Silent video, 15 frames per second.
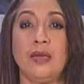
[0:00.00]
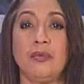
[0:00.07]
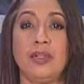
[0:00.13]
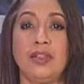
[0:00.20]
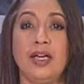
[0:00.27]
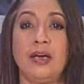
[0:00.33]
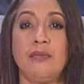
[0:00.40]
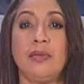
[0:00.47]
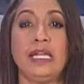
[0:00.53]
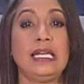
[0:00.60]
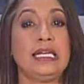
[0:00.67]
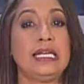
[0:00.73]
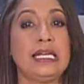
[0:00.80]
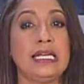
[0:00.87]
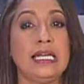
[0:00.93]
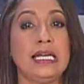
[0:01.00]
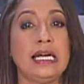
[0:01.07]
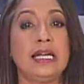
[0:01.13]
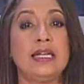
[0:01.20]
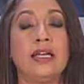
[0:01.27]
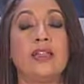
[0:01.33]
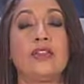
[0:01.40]
with them, needing
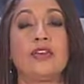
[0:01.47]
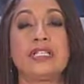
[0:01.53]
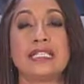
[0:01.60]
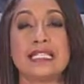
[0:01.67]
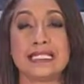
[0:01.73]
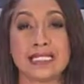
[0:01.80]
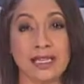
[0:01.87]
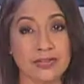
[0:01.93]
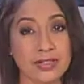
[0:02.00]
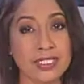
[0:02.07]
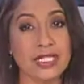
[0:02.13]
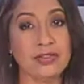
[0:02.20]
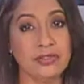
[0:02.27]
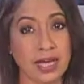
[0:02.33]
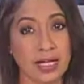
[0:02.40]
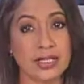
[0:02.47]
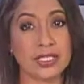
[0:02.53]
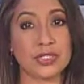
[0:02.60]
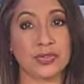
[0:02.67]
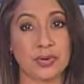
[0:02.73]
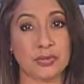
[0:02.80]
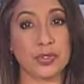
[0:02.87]
another 70
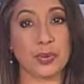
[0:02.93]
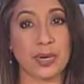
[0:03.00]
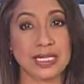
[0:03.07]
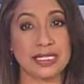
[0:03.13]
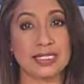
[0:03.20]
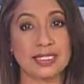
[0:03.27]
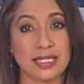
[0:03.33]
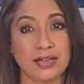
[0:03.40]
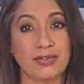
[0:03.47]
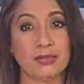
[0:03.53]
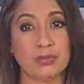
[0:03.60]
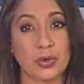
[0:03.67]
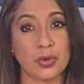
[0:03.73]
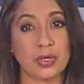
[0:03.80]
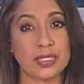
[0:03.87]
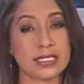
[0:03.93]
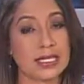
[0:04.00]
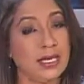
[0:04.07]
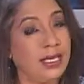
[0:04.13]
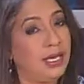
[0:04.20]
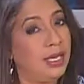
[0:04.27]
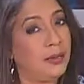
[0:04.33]
runs from 27 balls,
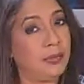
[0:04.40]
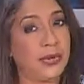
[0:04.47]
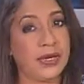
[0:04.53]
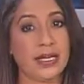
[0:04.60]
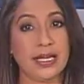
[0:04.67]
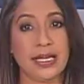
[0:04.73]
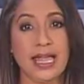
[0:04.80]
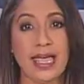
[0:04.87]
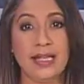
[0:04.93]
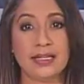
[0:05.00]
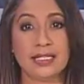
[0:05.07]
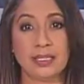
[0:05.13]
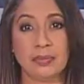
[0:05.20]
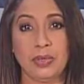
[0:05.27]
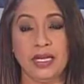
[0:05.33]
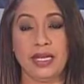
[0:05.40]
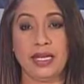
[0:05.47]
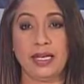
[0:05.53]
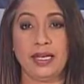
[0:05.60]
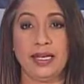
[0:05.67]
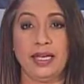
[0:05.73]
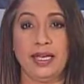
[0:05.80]
putting an end to
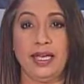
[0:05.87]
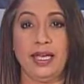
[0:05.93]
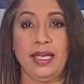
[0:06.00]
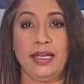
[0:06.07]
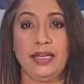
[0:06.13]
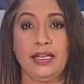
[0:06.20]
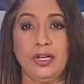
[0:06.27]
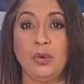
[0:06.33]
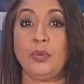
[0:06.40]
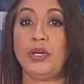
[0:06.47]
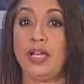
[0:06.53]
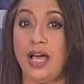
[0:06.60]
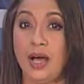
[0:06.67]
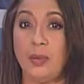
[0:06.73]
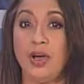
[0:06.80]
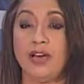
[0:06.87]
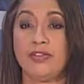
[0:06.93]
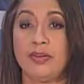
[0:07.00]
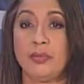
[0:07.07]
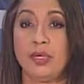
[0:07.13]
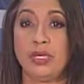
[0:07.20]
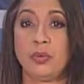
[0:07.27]
play. India would,
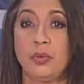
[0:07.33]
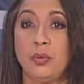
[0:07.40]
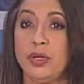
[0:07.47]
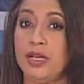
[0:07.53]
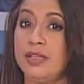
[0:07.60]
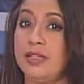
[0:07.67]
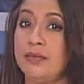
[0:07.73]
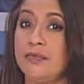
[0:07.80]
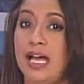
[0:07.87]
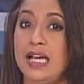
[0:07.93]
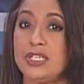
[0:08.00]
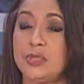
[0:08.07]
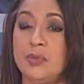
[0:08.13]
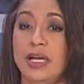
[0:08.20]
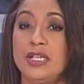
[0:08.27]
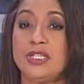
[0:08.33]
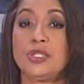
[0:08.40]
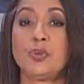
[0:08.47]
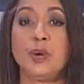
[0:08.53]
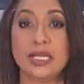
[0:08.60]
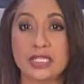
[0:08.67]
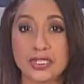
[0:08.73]
however, be awarded the match by
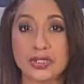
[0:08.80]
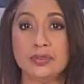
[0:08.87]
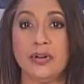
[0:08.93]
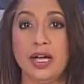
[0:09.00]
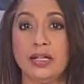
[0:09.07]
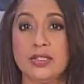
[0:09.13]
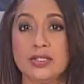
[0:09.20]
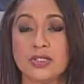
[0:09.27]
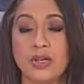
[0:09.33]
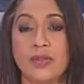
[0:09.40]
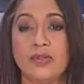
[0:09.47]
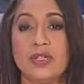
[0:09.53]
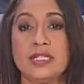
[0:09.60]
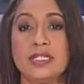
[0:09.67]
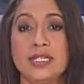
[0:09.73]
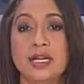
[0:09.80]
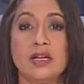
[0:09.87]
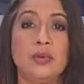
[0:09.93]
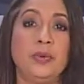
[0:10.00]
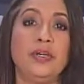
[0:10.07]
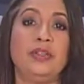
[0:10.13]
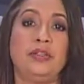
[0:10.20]
22 runs on the
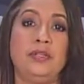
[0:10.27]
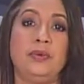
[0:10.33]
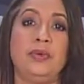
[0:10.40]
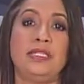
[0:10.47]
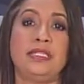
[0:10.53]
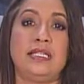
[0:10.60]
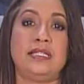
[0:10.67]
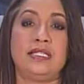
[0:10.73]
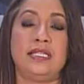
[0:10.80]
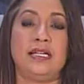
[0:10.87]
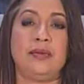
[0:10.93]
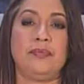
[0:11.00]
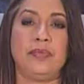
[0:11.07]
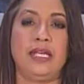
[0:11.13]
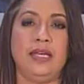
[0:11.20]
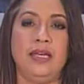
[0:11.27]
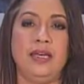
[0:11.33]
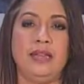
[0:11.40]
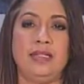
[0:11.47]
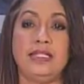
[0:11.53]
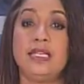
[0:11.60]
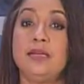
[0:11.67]
Duckworth-Lewis system.
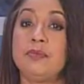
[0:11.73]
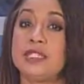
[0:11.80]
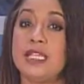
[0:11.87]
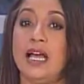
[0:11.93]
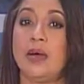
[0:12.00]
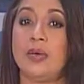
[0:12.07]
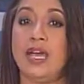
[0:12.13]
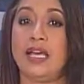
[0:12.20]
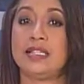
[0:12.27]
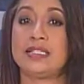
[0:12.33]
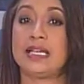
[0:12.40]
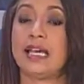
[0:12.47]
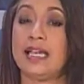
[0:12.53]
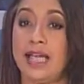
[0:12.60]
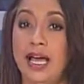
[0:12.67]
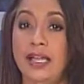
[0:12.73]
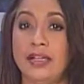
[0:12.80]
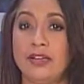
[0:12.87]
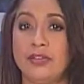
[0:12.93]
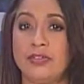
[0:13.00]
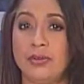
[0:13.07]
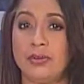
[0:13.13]
The teams now head to
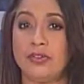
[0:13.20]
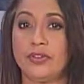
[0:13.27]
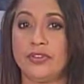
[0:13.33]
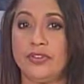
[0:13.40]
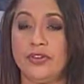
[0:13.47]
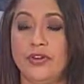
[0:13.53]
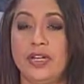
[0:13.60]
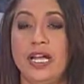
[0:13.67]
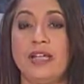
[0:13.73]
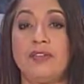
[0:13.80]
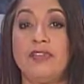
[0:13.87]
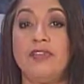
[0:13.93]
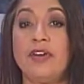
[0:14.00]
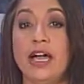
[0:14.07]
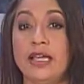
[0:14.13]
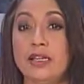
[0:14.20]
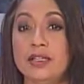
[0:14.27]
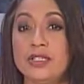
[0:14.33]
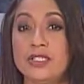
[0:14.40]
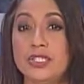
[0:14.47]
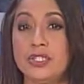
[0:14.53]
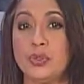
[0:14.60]
Guyana for the third and
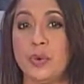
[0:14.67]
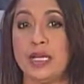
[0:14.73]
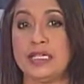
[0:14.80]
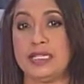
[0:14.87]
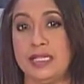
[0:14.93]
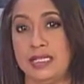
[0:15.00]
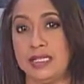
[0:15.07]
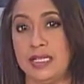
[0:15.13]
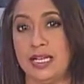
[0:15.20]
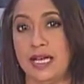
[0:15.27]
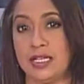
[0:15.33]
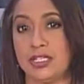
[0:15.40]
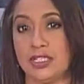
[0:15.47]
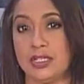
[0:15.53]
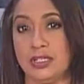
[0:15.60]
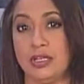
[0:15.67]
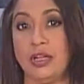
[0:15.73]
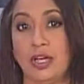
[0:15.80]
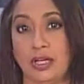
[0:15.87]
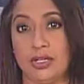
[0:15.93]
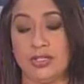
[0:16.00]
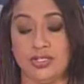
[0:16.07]
final T20
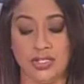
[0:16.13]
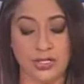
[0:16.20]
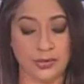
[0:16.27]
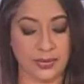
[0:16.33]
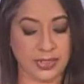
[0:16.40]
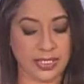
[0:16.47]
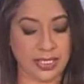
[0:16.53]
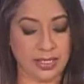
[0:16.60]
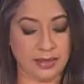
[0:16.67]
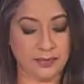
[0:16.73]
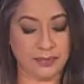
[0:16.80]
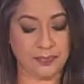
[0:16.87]
International on Tuesday.